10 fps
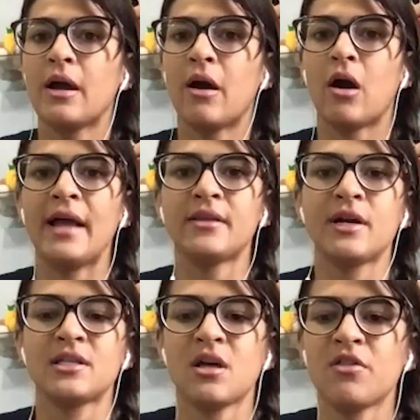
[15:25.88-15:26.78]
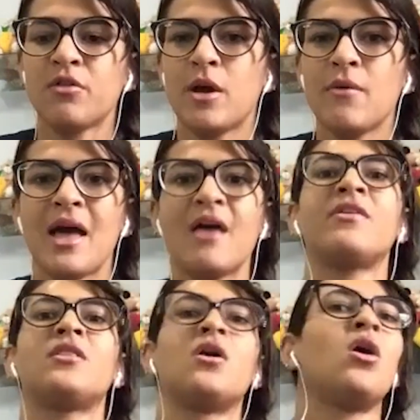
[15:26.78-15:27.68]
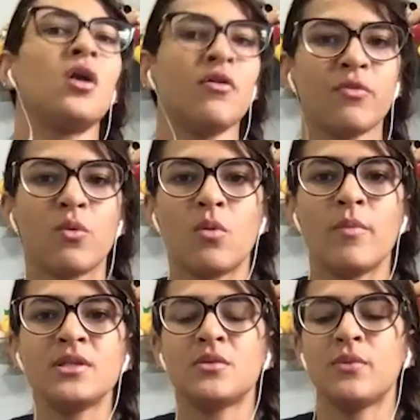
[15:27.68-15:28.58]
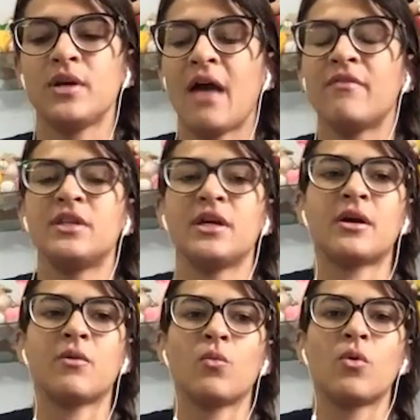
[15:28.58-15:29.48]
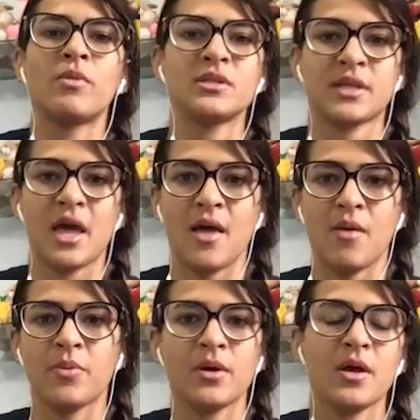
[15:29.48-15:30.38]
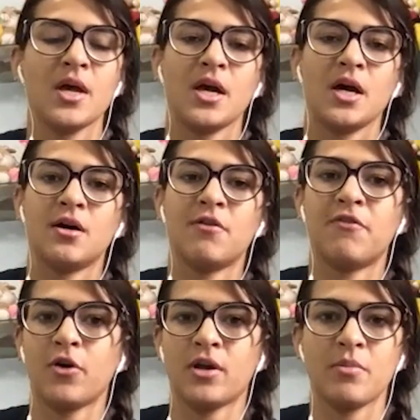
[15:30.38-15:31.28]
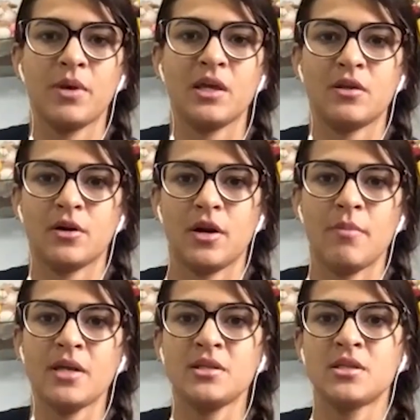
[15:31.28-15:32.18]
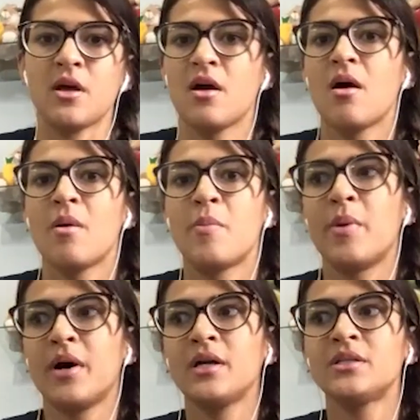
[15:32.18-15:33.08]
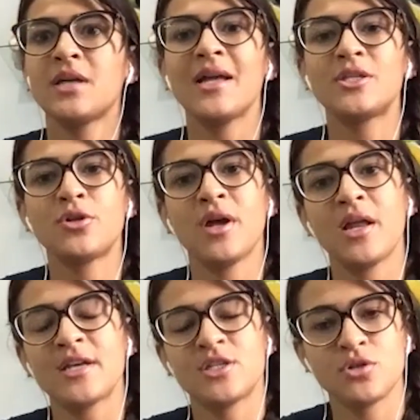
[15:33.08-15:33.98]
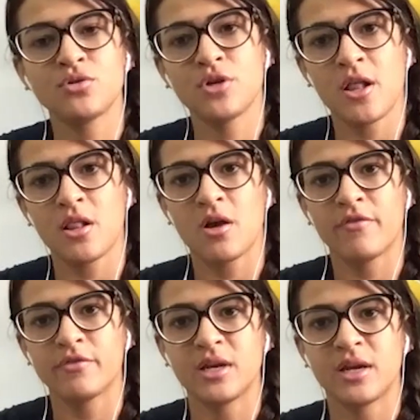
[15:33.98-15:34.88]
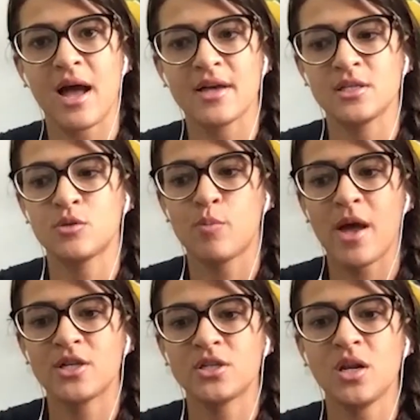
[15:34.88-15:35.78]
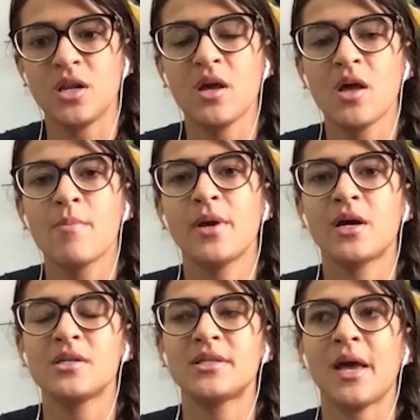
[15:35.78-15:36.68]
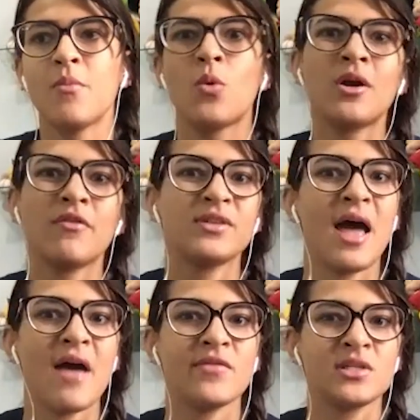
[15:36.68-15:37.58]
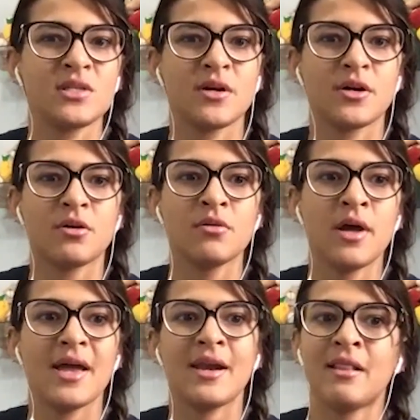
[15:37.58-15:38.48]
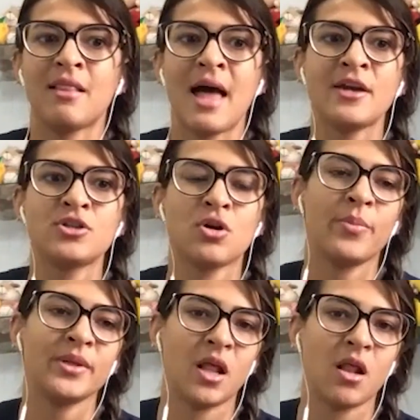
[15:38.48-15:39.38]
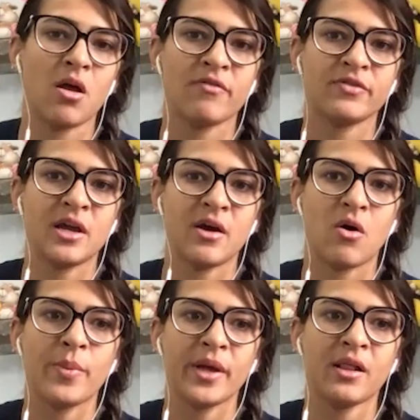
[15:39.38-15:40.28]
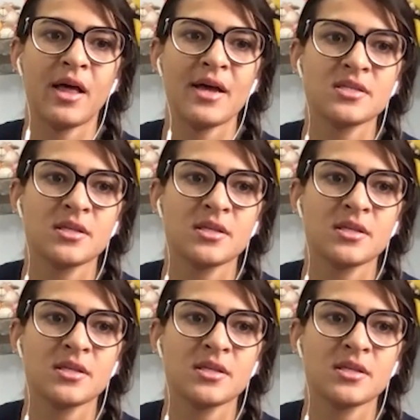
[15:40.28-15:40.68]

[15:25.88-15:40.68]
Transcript: At Great South Bay, we have a lot of women. We have the women's camp for the big tournaments. But I still train a lot of the guys, especially because I'm one of the heaviest girl, and I like to compete a lot of the open class.